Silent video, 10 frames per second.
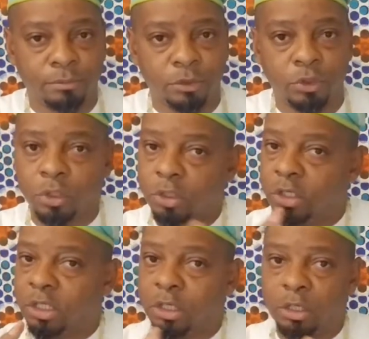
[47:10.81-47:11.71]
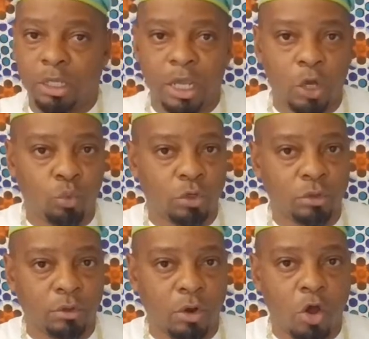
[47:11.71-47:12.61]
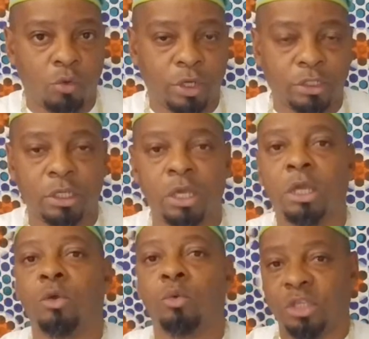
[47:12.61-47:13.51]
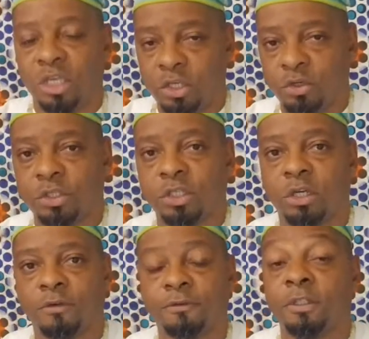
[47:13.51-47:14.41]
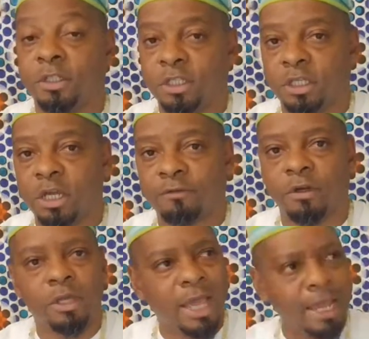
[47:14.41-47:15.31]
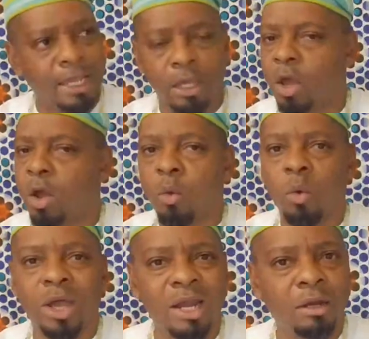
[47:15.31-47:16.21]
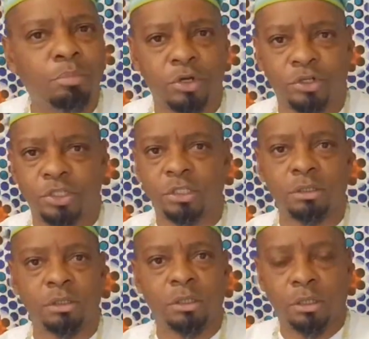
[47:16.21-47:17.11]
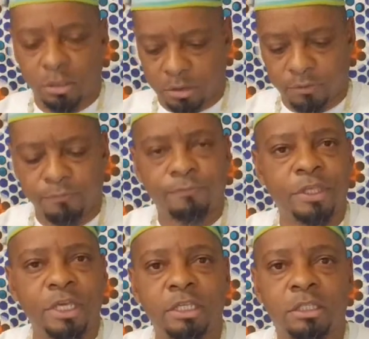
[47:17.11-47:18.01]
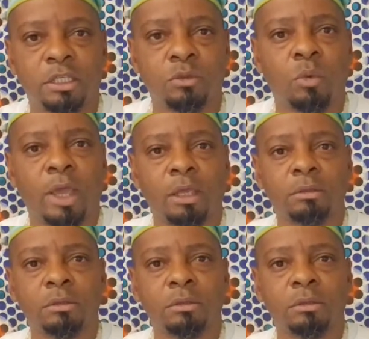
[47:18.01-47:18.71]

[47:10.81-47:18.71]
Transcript: You're looking inward always within yourself to discover, hey, what kind of person thinks this way?